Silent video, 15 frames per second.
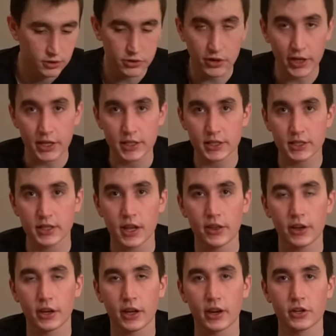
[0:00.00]
So I guess now
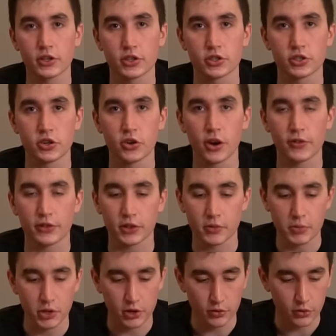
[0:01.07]
that I kind of just showed off the
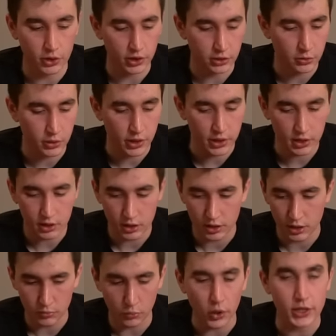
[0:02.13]
computer really quick,
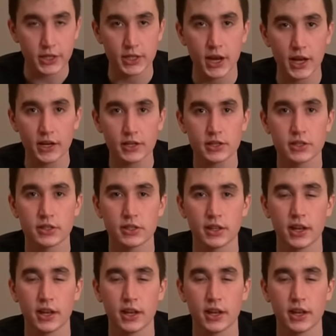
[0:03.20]
what's next?